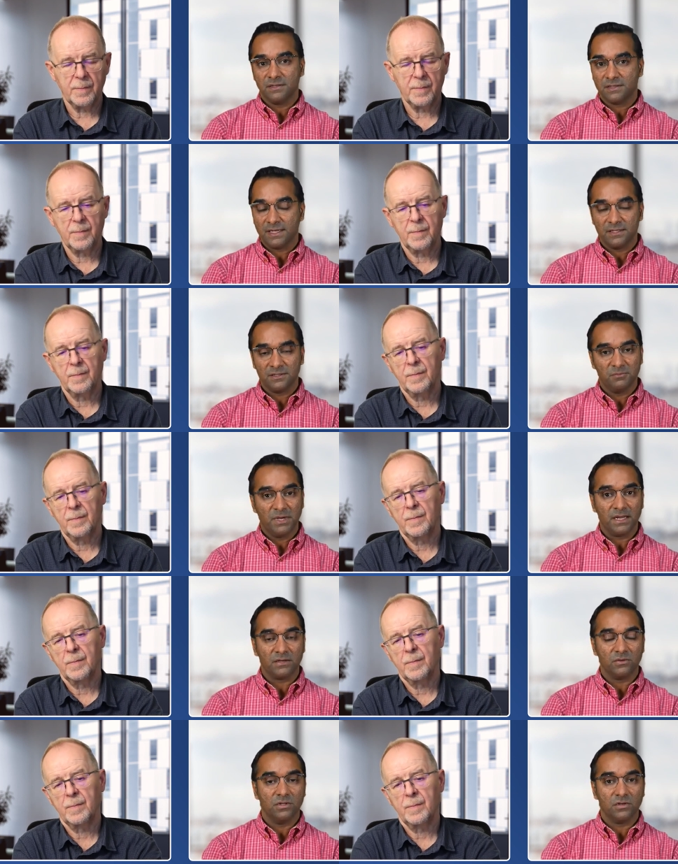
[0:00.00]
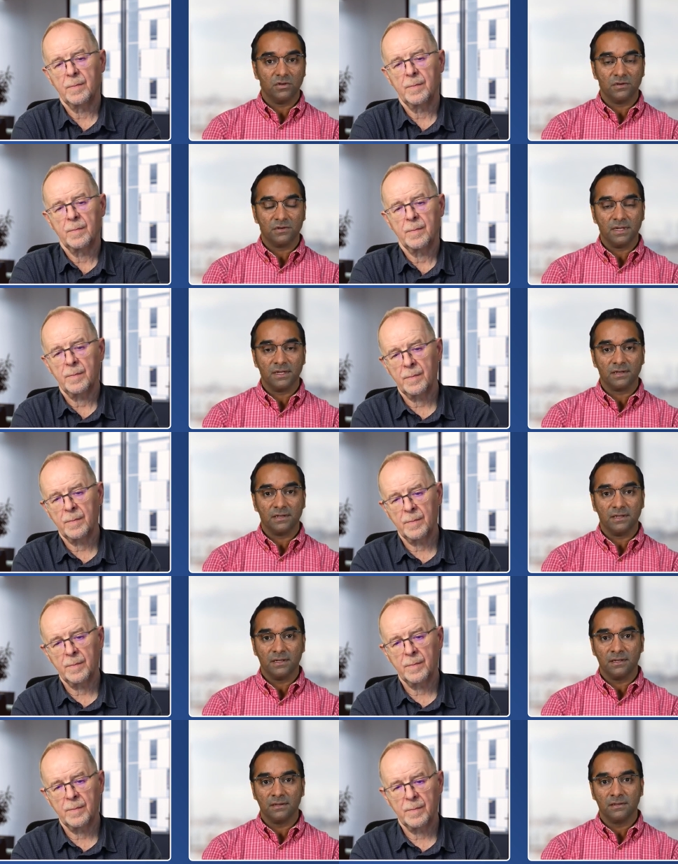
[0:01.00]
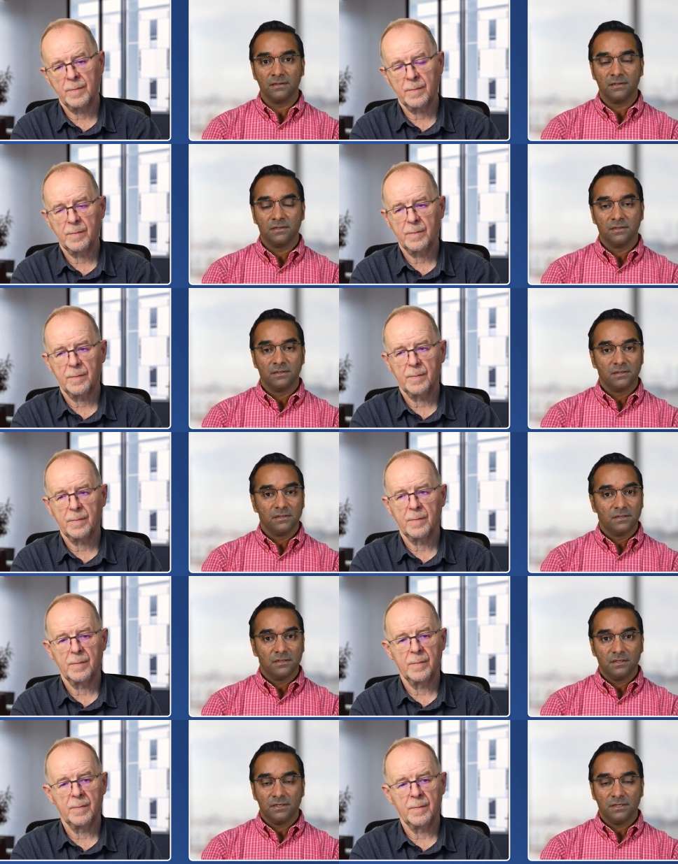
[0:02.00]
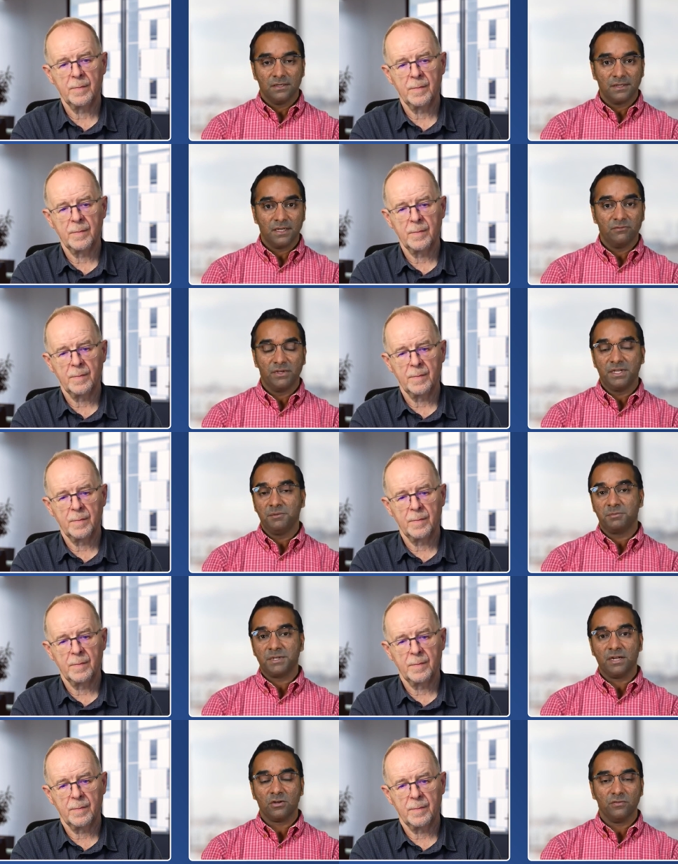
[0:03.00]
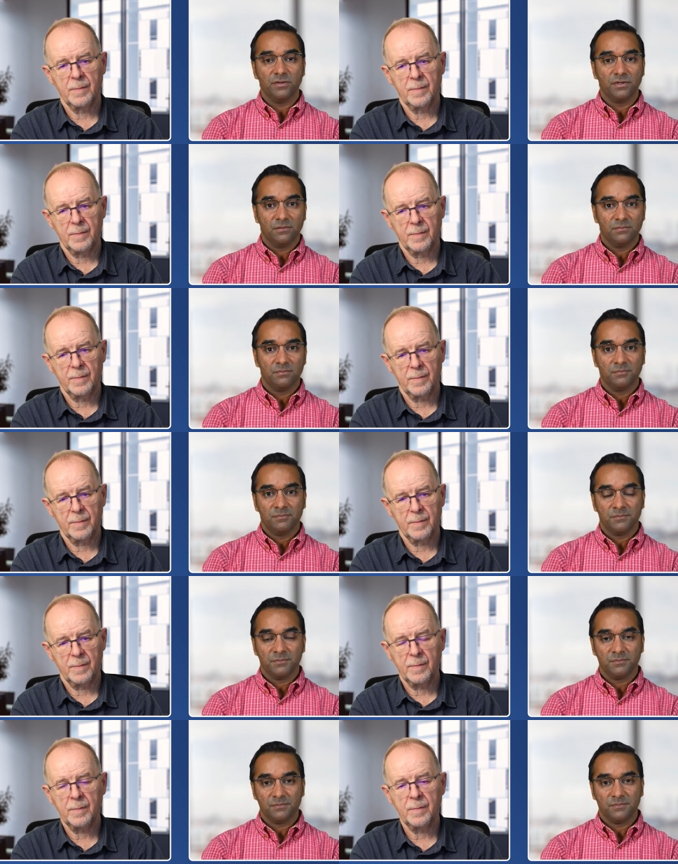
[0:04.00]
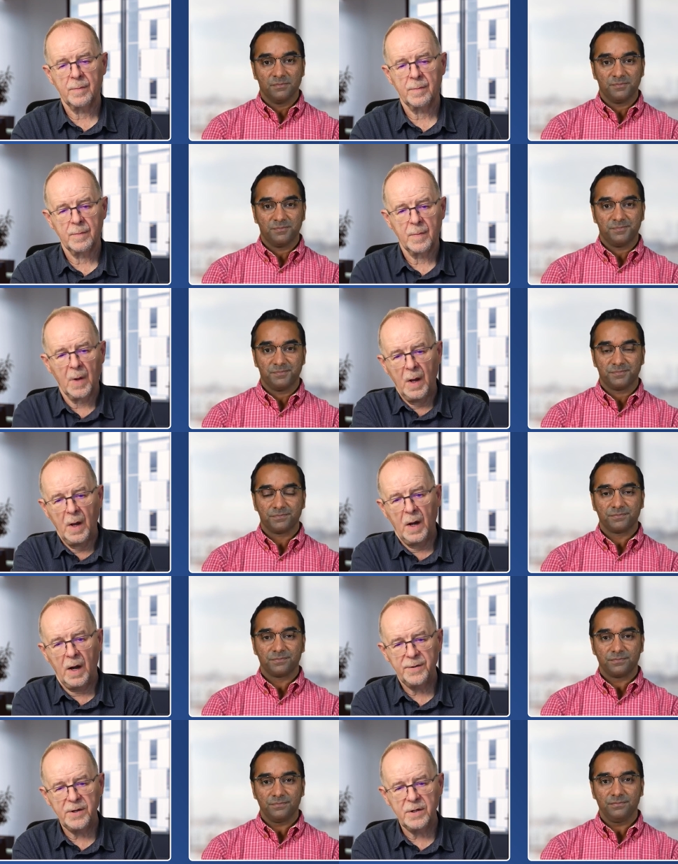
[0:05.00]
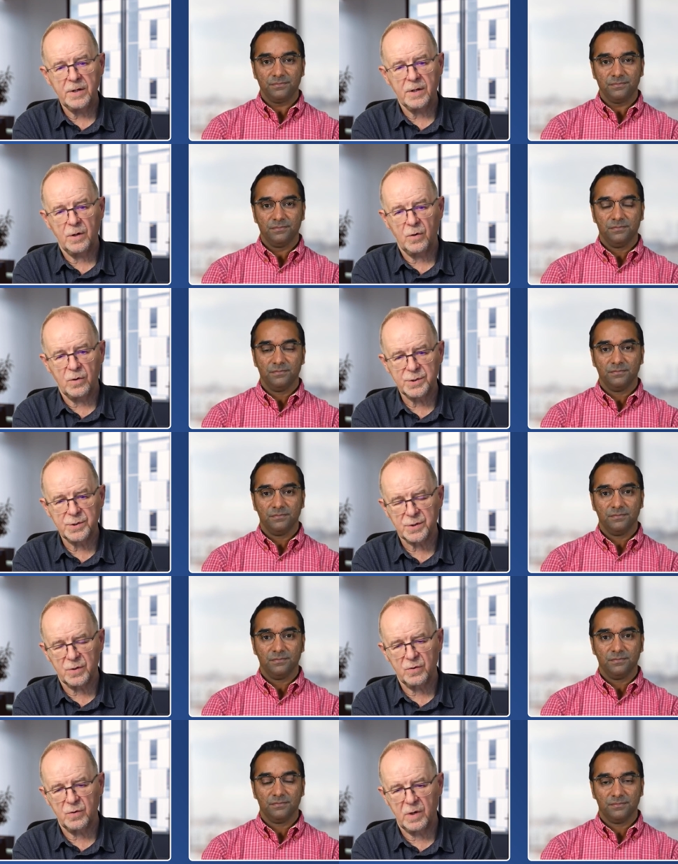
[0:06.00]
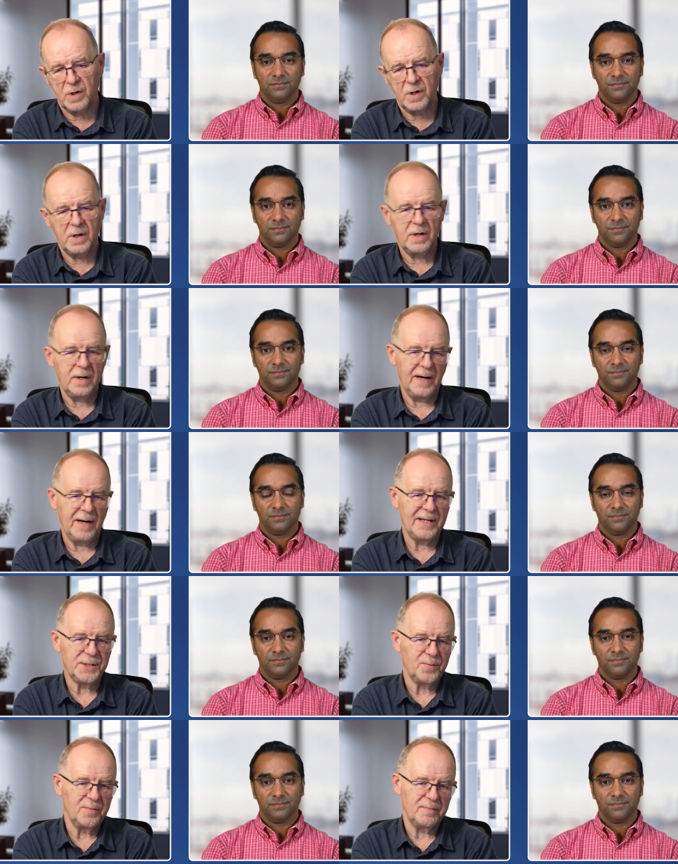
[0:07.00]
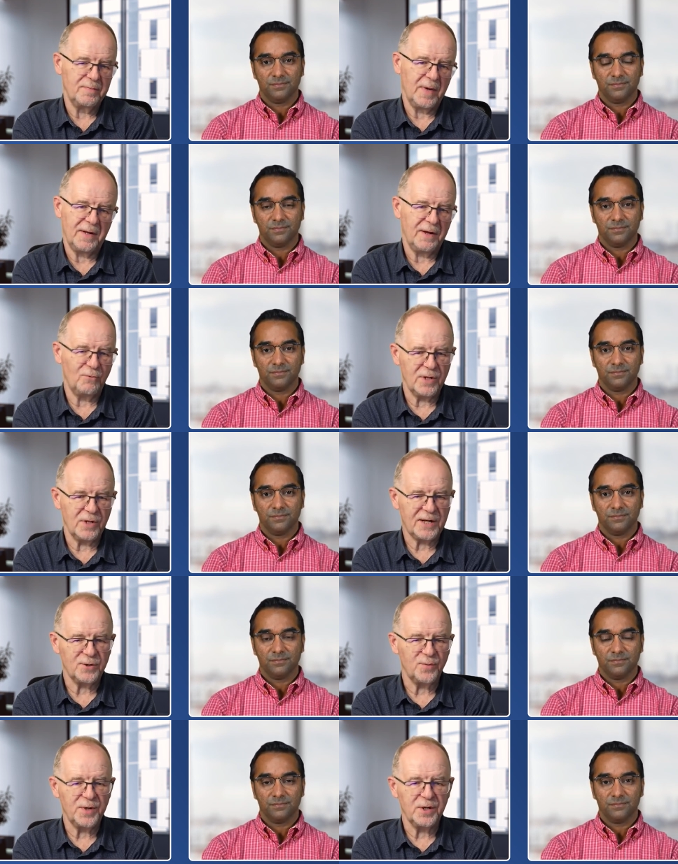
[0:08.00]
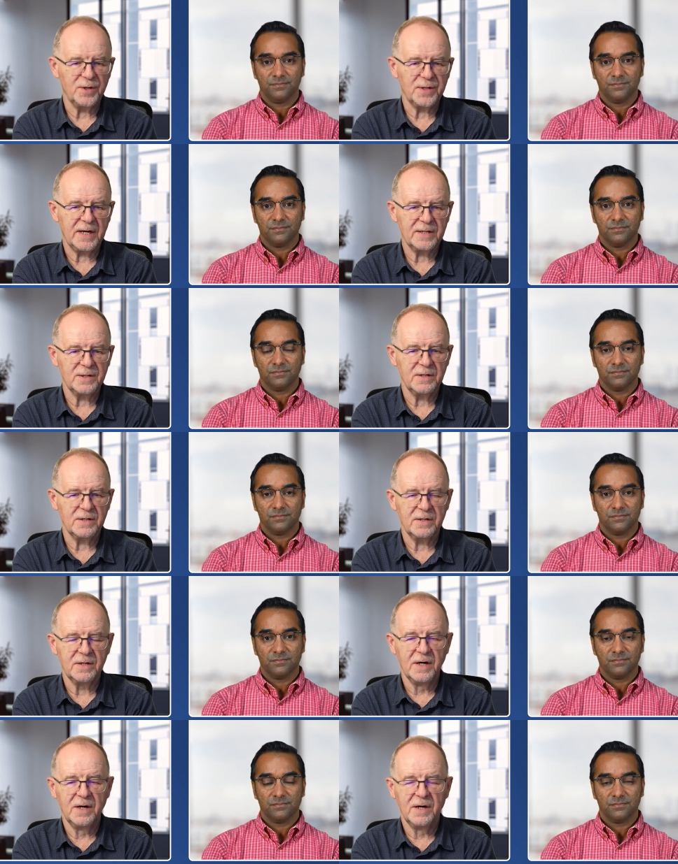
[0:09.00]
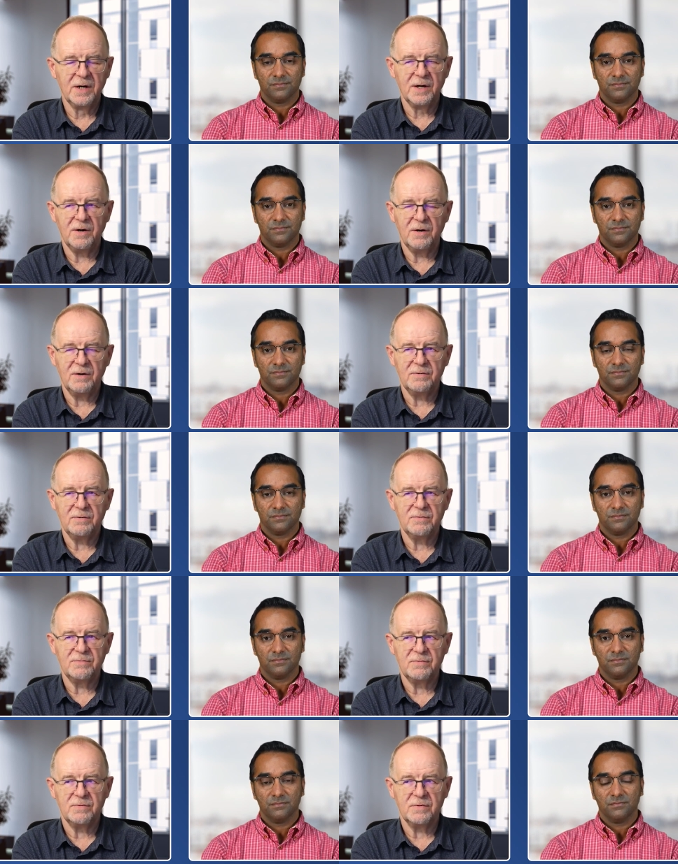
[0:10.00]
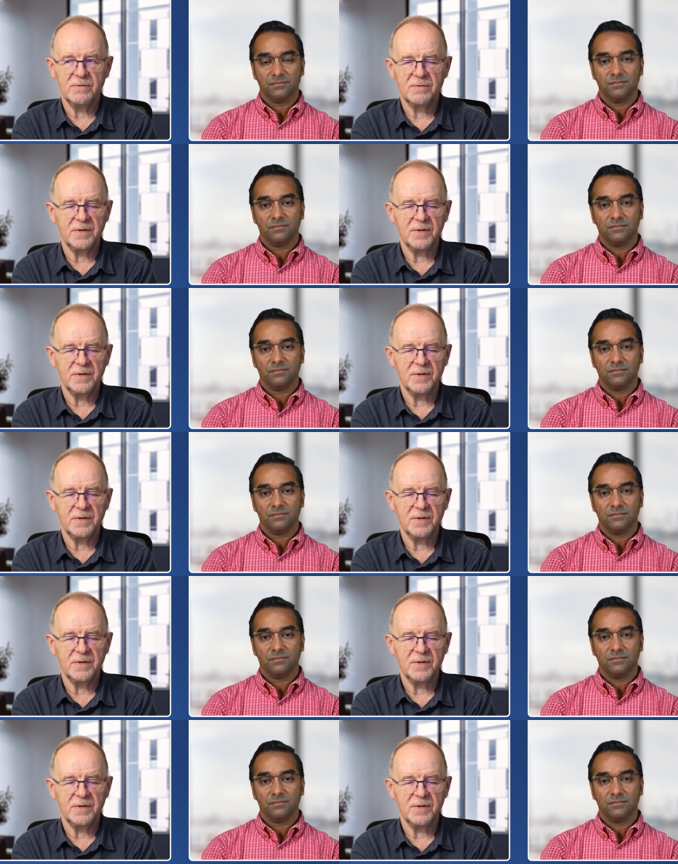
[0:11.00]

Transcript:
Speaker 1: It ties back to the contract, and uh, yeah, we keep track of it.
Speaker 2: I think uh, also, uh, at least, and I would like your opinion that uh, uh, the, the,